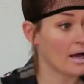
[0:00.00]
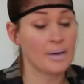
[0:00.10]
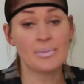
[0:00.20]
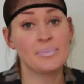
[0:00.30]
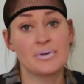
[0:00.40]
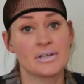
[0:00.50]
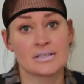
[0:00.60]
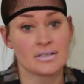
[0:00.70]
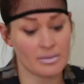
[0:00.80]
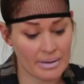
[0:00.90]
I'm not putting
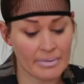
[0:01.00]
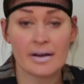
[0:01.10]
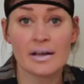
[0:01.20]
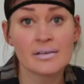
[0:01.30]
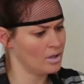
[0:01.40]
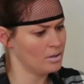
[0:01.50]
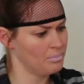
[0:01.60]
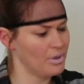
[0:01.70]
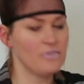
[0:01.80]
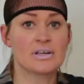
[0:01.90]
this on my body.
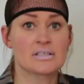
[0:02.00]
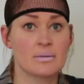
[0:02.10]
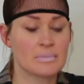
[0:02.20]
Perfect,